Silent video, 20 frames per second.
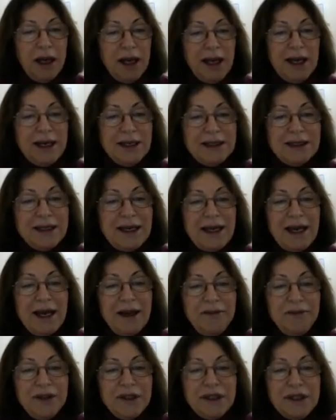and
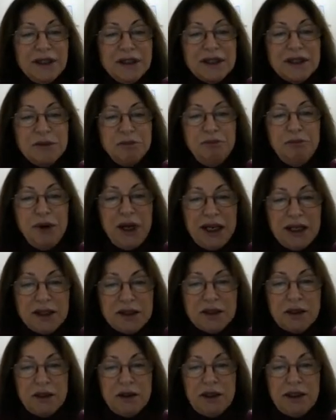
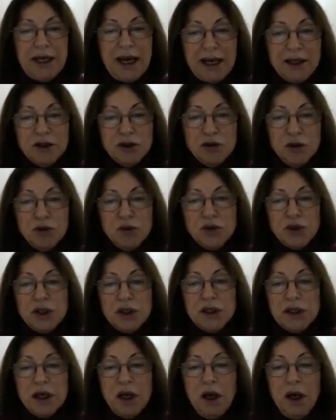evidence-based
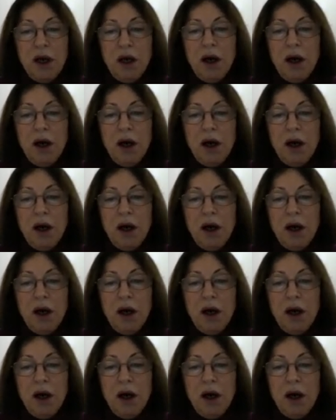diagnosis